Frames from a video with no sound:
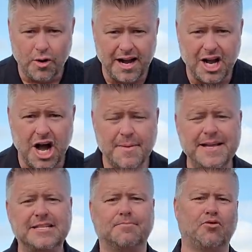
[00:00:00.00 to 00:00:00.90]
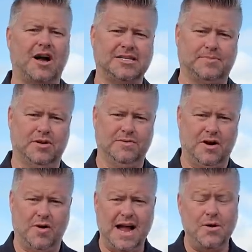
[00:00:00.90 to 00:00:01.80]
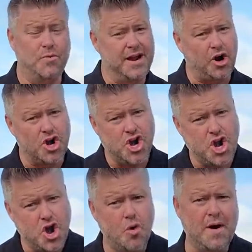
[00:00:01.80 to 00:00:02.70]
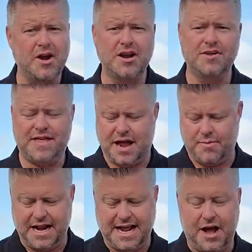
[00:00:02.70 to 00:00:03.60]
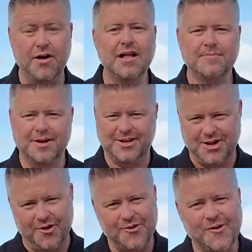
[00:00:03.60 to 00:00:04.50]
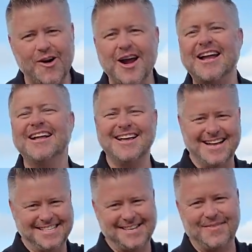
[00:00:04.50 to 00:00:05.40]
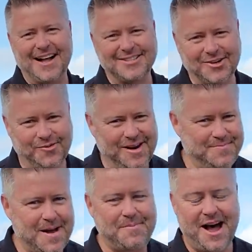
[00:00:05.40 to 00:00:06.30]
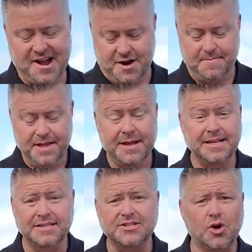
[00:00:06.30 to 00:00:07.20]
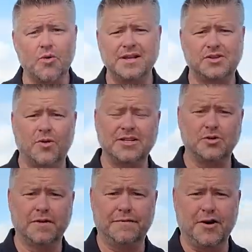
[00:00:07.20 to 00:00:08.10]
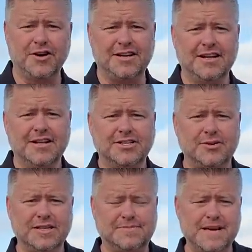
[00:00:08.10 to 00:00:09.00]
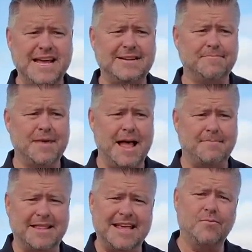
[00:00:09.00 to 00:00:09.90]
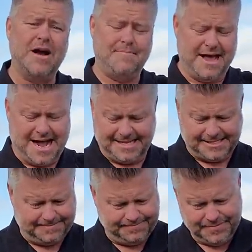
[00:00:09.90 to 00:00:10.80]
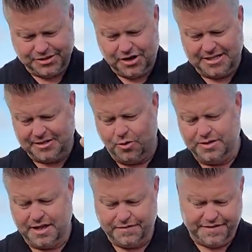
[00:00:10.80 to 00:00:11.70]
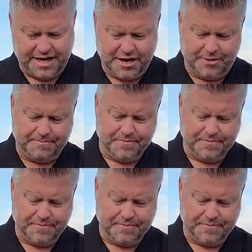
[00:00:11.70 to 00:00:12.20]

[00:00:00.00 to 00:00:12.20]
or an economy to prosper. All right, we are nowhere near that right now, but don't worry, it's about to rip up higher because it's always going to revert to its mean, but then way past. Sorry, it's a whole nother video.